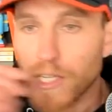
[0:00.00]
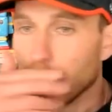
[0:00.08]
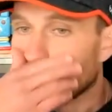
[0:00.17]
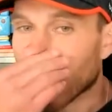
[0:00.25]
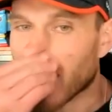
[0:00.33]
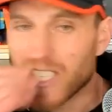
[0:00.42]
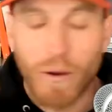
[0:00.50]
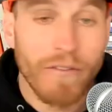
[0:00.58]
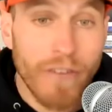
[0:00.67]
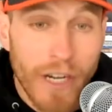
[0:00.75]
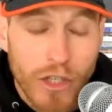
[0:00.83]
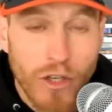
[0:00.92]
Right. So I
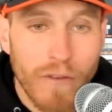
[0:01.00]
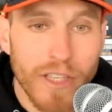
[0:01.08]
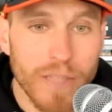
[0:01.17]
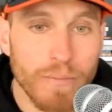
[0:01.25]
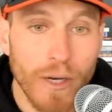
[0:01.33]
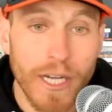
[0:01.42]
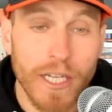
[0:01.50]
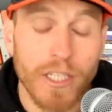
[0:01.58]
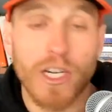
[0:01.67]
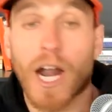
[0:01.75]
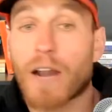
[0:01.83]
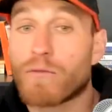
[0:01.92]
finish off this bridge.
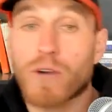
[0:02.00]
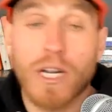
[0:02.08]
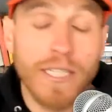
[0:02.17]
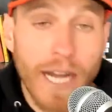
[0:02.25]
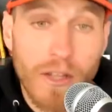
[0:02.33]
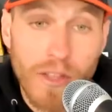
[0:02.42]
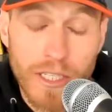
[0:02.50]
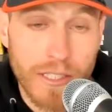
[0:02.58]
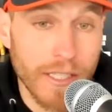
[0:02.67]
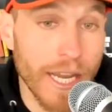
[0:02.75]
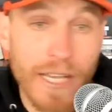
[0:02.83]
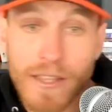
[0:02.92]
I
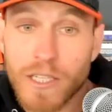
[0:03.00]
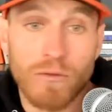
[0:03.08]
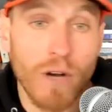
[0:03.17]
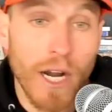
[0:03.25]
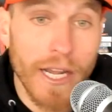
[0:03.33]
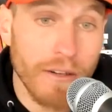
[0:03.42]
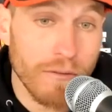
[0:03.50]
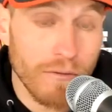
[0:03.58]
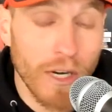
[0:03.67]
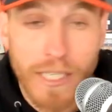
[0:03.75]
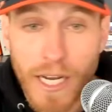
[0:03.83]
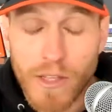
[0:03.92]
take this right,
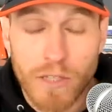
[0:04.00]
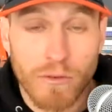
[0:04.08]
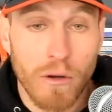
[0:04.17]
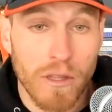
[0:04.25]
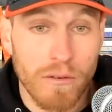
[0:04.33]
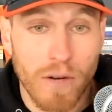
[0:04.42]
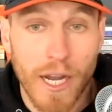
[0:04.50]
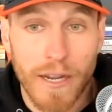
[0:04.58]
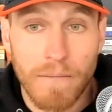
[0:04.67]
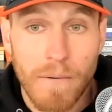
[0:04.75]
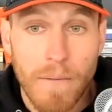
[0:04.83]
run down this road to the right.